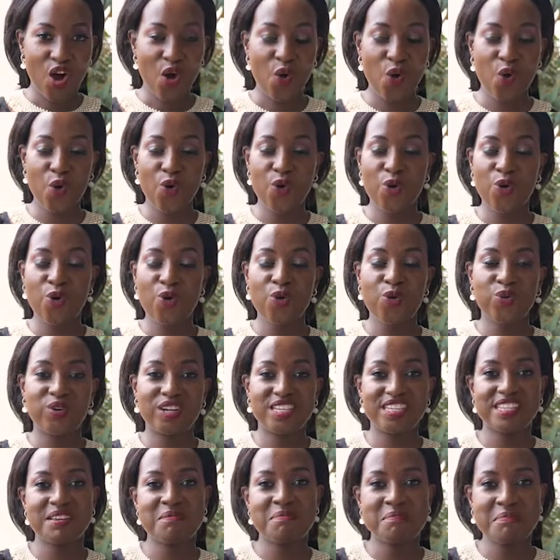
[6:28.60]
who
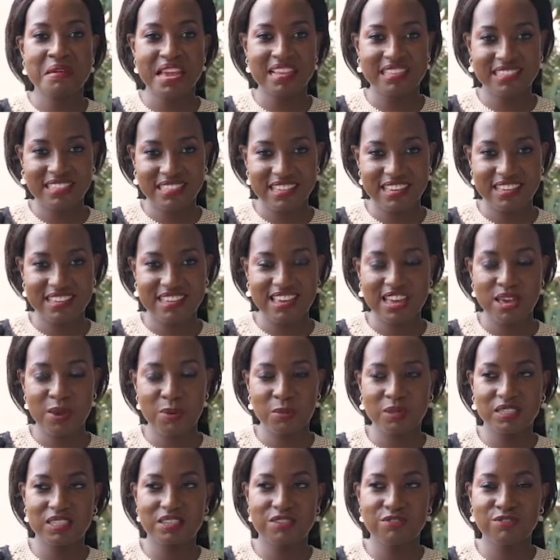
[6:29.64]
was amazing. He
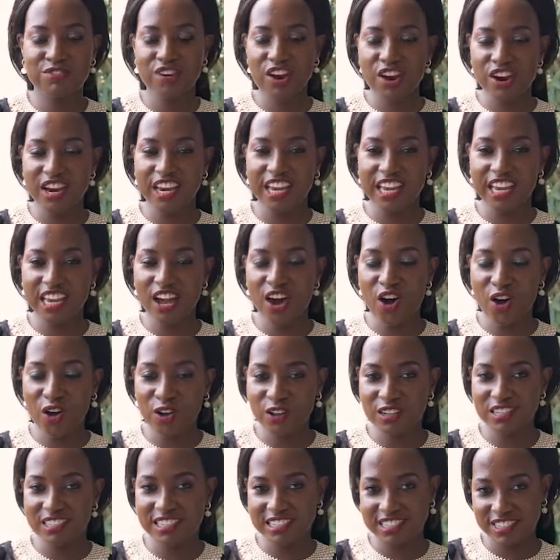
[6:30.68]
was a very
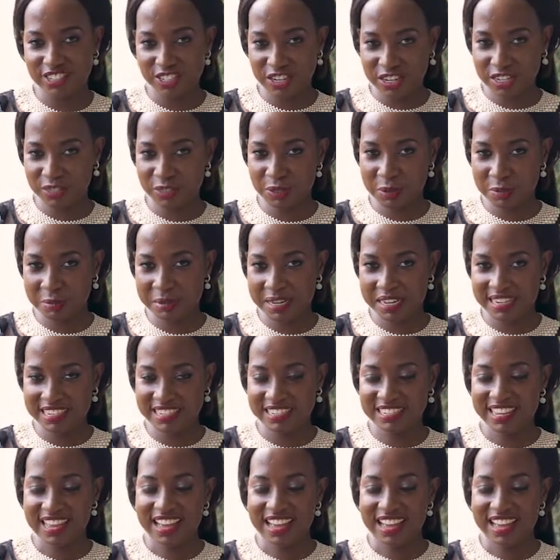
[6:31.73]
old gentleman.